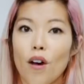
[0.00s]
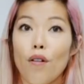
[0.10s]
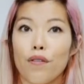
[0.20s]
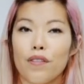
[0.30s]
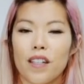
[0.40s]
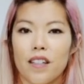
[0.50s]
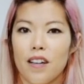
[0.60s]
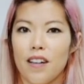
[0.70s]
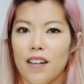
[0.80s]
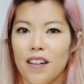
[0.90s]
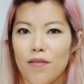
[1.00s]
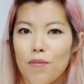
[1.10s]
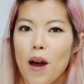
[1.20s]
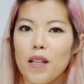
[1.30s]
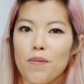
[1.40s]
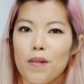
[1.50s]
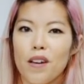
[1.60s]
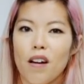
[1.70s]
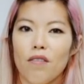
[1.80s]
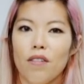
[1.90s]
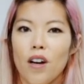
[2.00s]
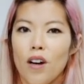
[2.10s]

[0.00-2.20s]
soft. So it reminds me of